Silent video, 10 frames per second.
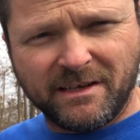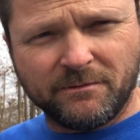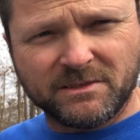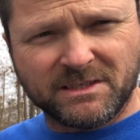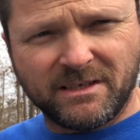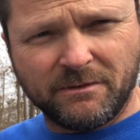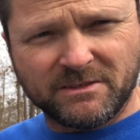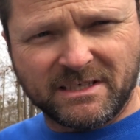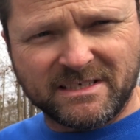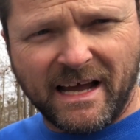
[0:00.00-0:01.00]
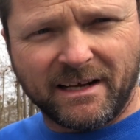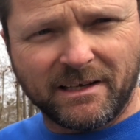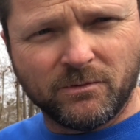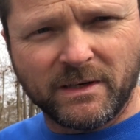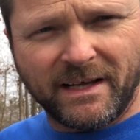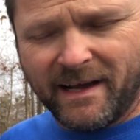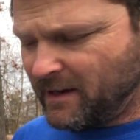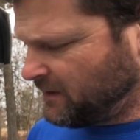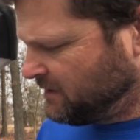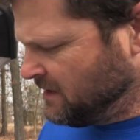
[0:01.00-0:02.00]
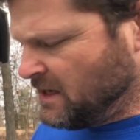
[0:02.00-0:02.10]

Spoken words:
and it was exactly 1 gallon.